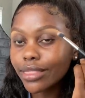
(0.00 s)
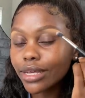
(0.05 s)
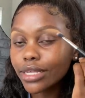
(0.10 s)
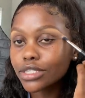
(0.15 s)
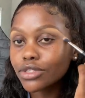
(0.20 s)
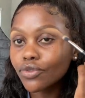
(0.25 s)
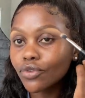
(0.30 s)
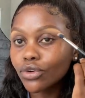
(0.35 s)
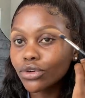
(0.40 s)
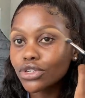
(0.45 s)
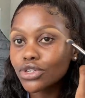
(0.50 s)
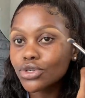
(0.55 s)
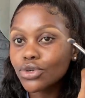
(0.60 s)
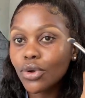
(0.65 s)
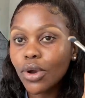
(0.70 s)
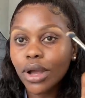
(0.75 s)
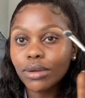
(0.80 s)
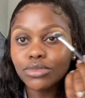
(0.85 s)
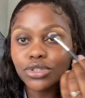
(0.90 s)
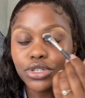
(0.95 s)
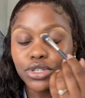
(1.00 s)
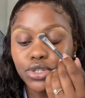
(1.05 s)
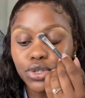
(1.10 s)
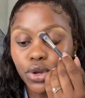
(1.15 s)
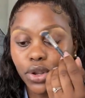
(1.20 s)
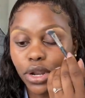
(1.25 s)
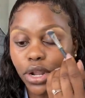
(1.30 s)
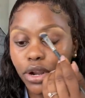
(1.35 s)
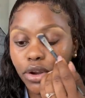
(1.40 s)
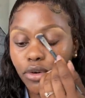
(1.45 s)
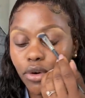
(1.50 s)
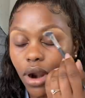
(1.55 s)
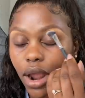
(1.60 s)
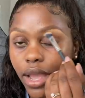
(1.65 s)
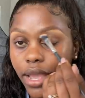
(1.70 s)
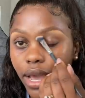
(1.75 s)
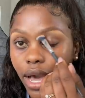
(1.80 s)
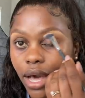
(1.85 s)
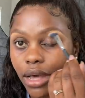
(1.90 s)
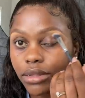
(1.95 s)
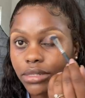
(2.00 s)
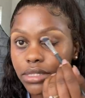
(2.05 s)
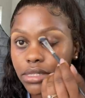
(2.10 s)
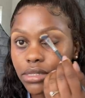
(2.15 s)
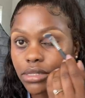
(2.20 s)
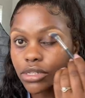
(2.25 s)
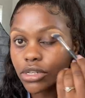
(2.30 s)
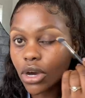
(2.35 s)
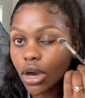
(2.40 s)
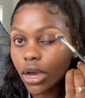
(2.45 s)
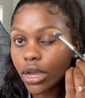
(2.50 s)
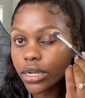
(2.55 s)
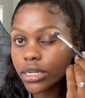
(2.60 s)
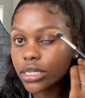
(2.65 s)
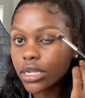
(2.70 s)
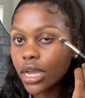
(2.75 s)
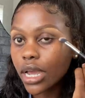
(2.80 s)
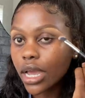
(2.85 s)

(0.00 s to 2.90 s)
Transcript: That's for sure. I'm just going to cry out to God